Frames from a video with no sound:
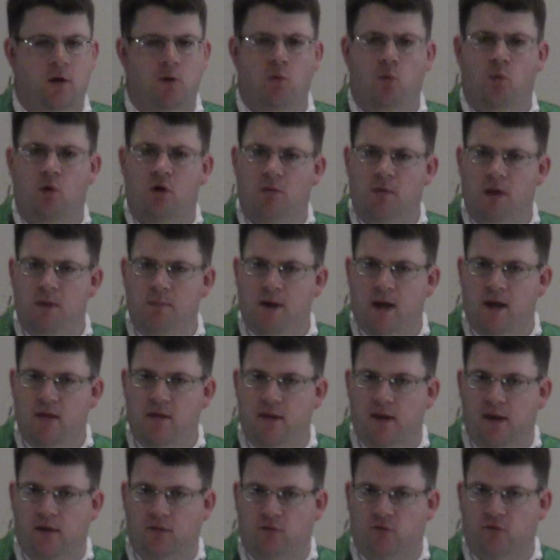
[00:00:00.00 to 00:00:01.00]
What do I mean by
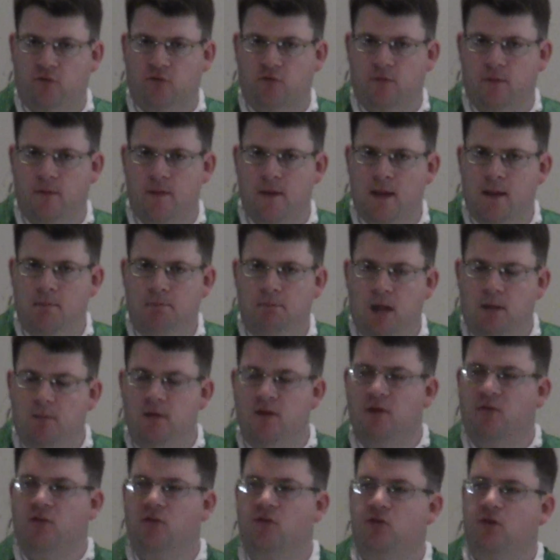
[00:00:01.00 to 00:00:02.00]
this?
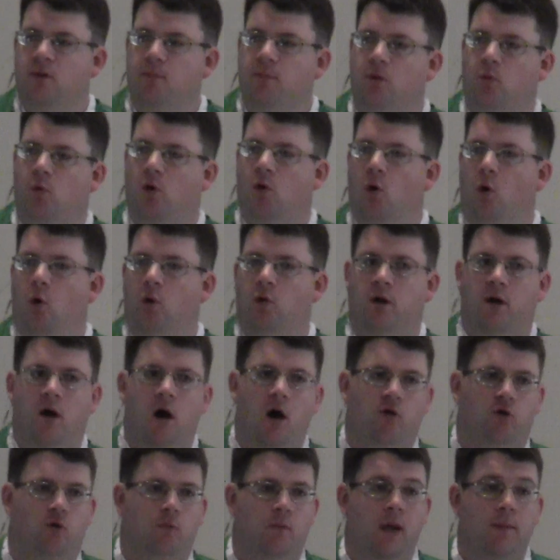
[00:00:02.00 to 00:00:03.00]
Maybe this is something we're holding
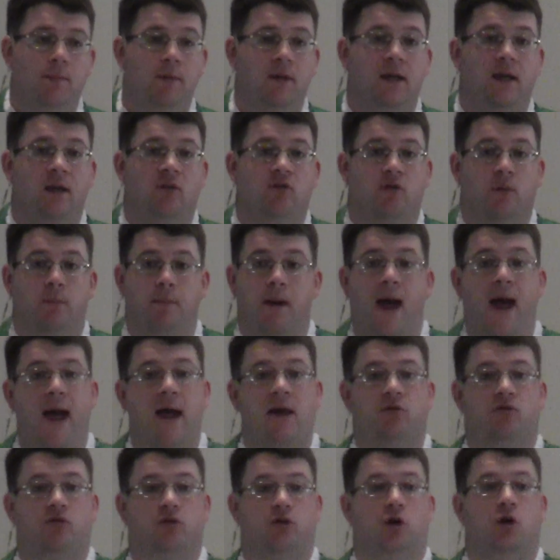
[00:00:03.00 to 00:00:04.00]
on to. Maybe it's a
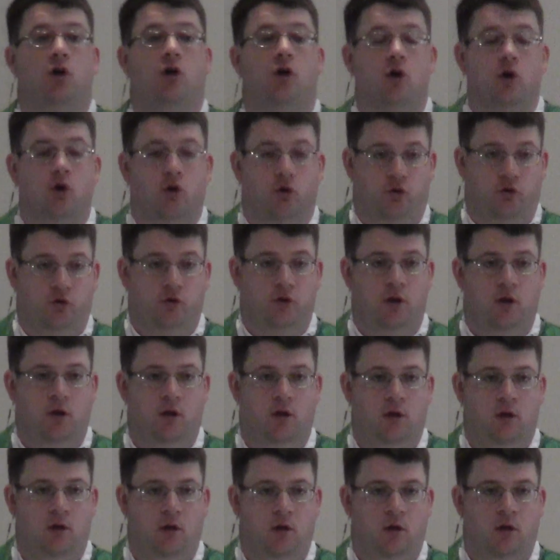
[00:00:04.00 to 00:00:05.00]
past hurt
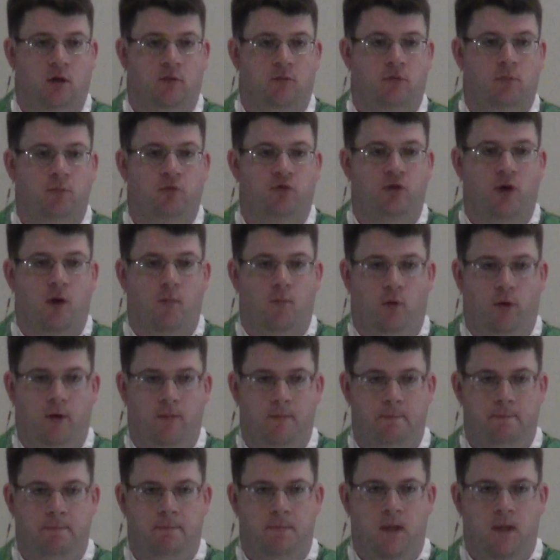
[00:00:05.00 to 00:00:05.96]
from someone.